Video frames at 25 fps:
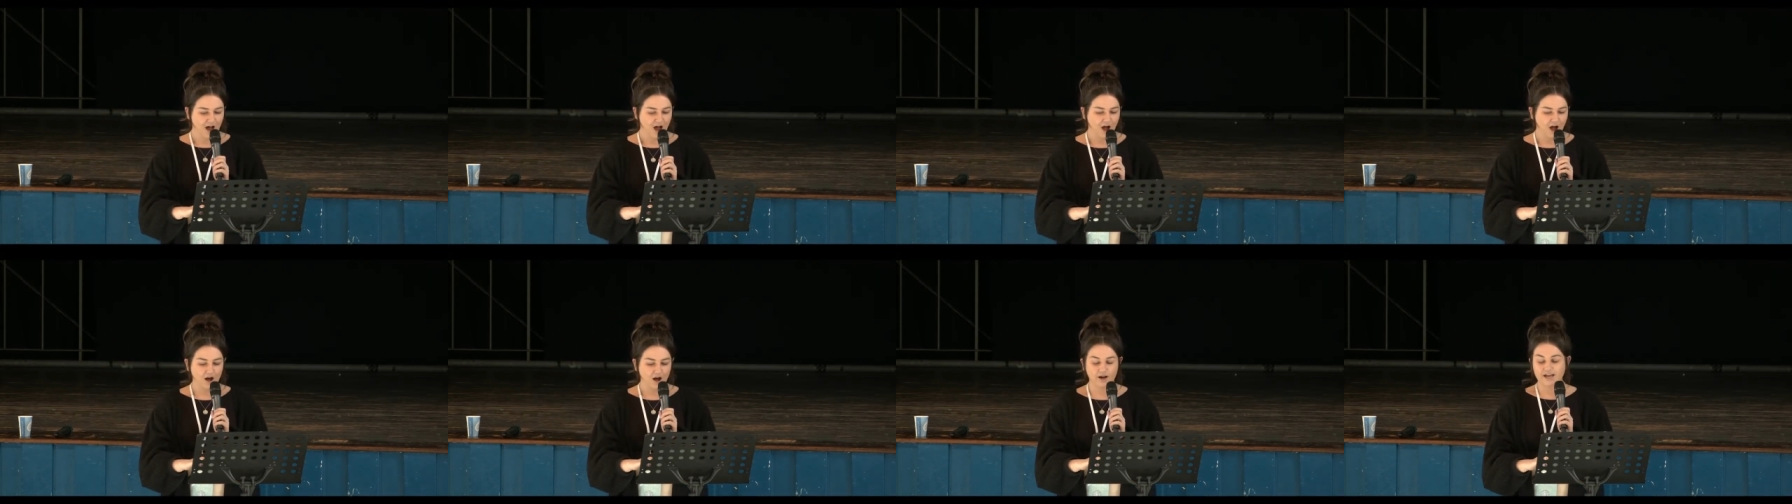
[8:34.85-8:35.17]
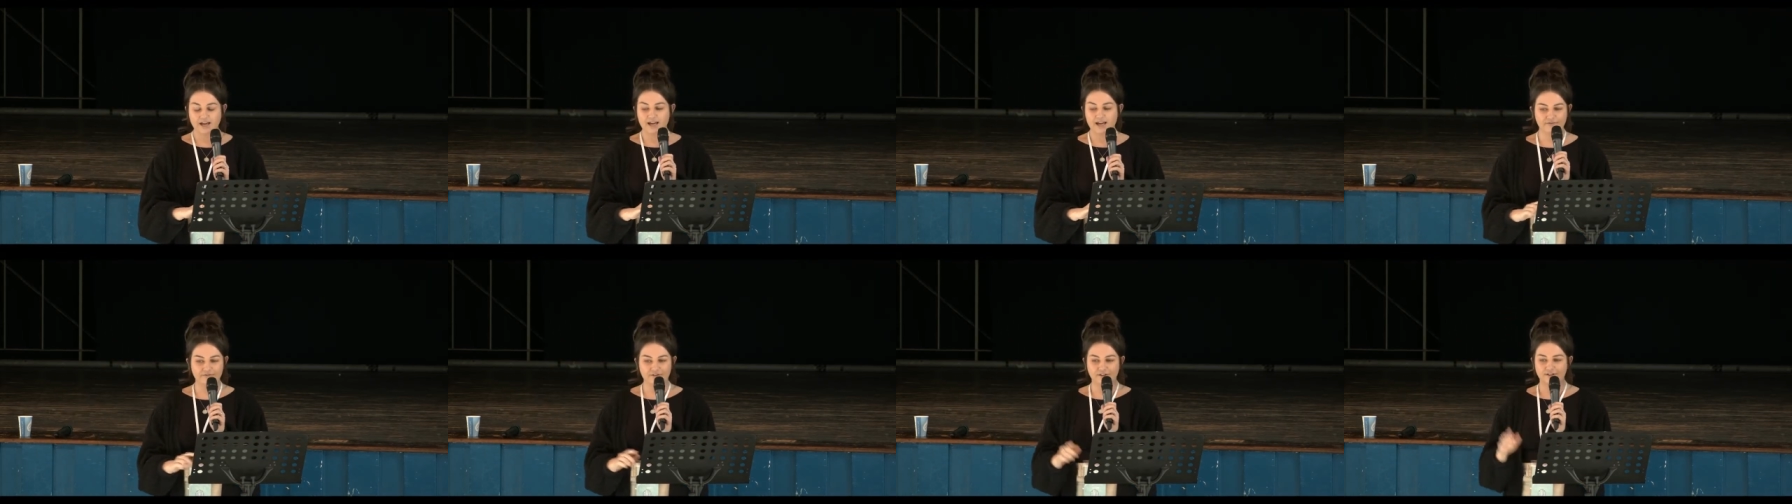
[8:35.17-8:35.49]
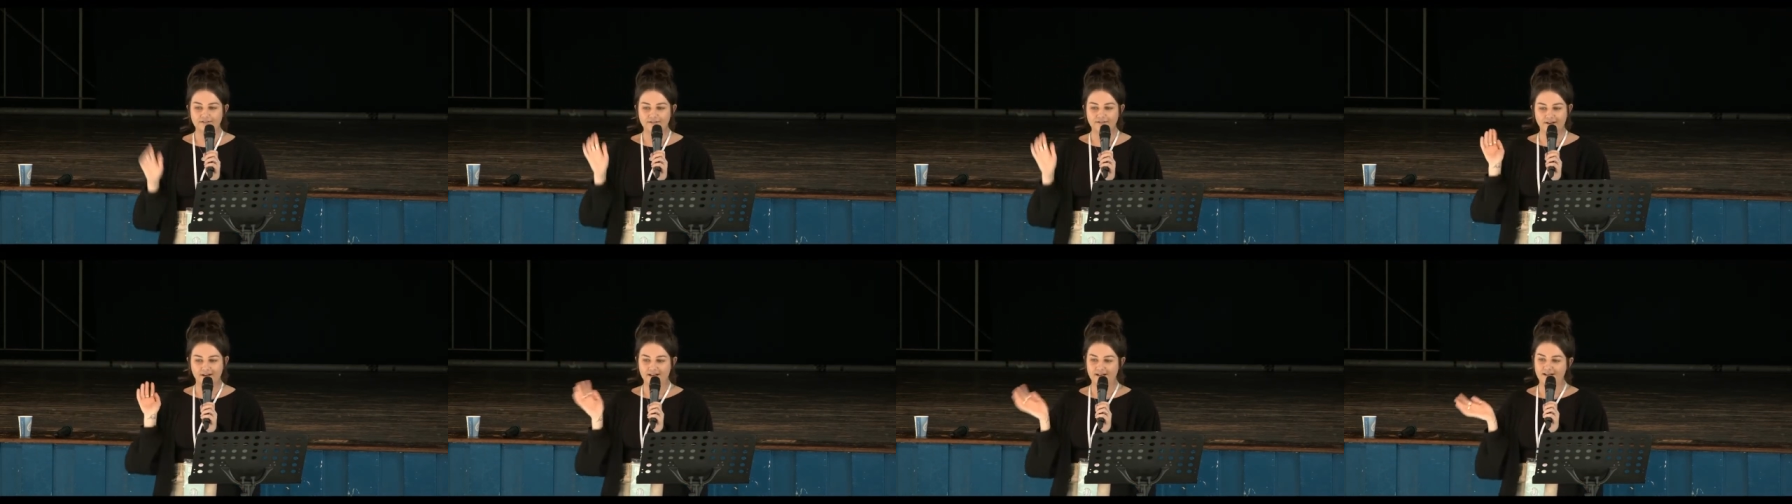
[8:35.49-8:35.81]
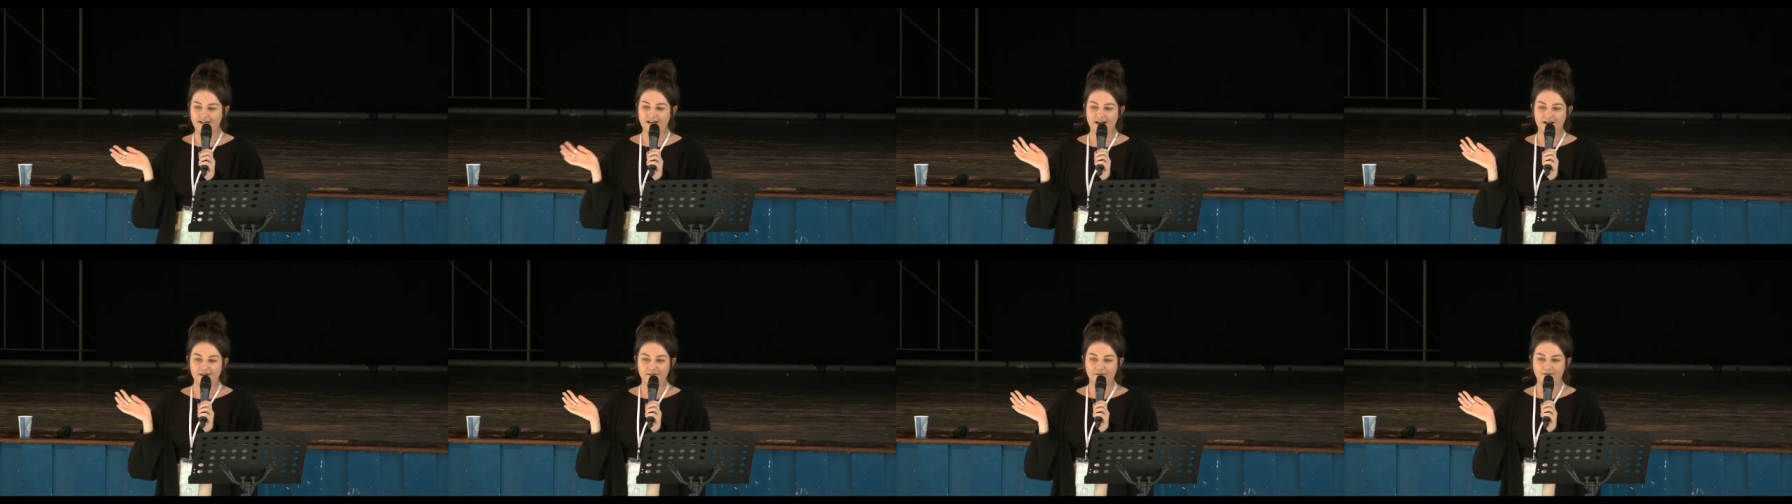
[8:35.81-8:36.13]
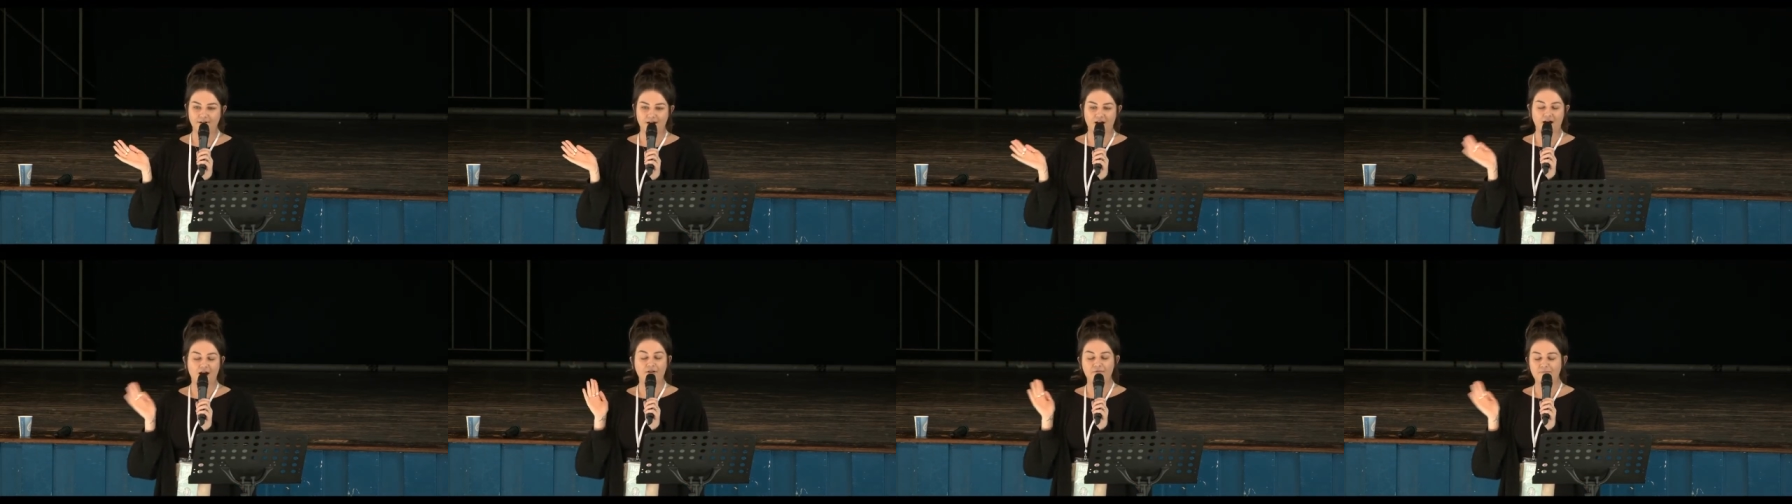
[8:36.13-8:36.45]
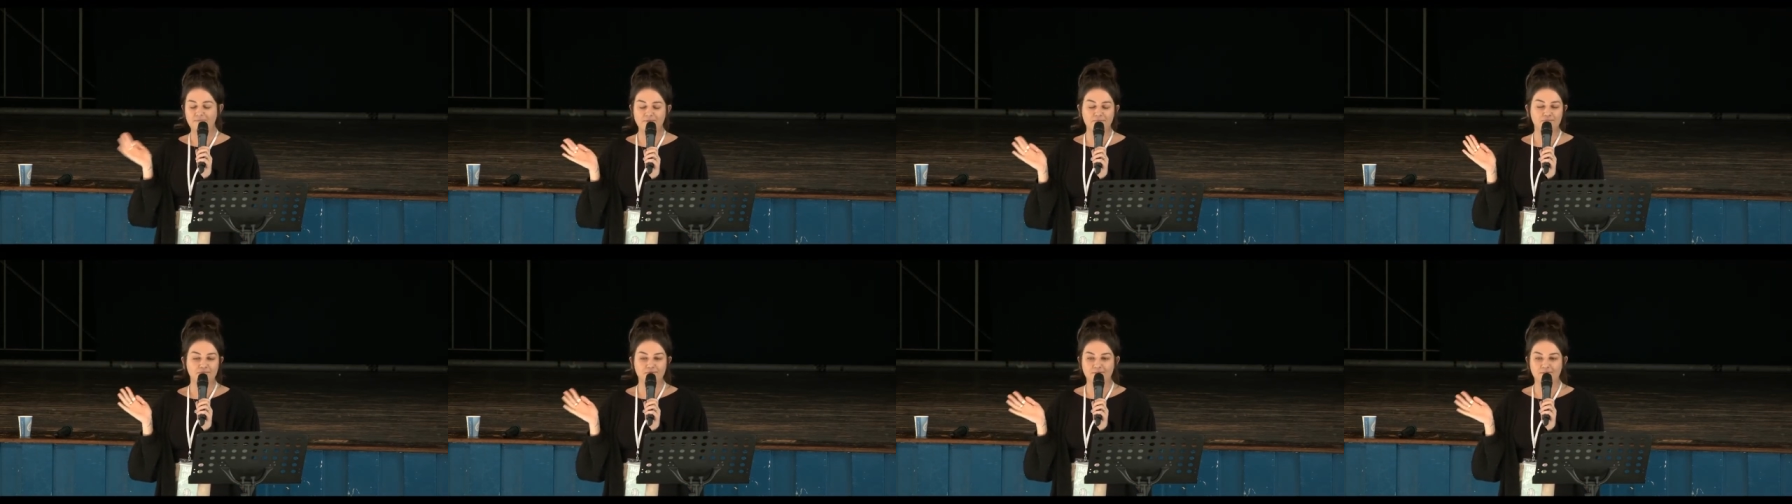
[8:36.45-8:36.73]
I even, you know, I've been